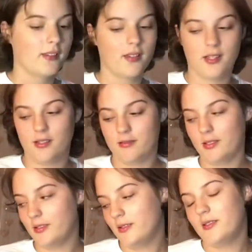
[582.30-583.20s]
there,
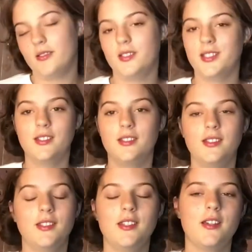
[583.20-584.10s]
and
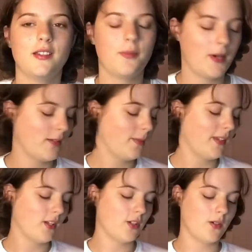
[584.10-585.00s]
yeah, it's a bad
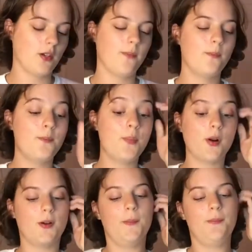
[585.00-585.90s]
obsession.
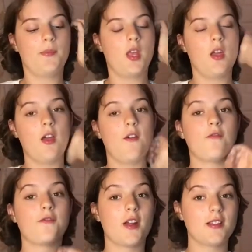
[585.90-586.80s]
But
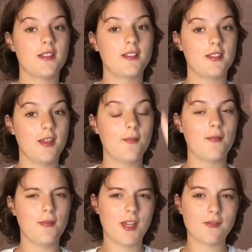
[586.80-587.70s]

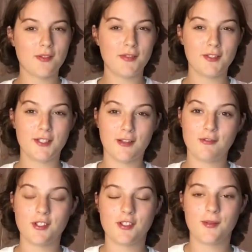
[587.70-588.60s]
Makeup Revolution have
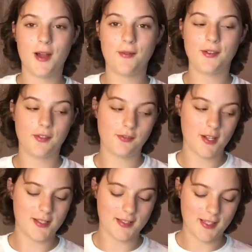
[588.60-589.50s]
just come out with a
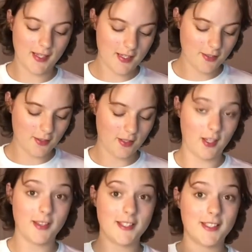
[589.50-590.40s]
Friends collection,
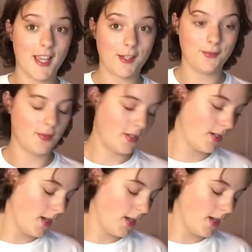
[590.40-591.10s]
like the second one.